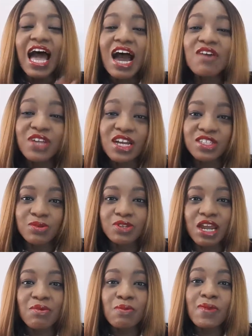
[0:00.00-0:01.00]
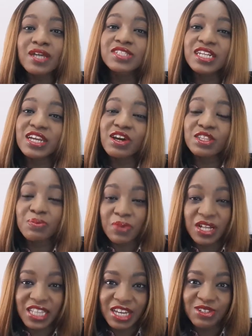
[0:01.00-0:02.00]
After you subscribe, remember to click on the
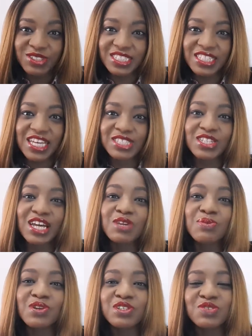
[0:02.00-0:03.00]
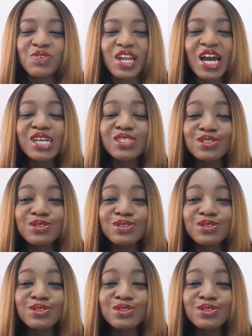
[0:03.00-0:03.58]
bell that you'll see there so that you'll be notified as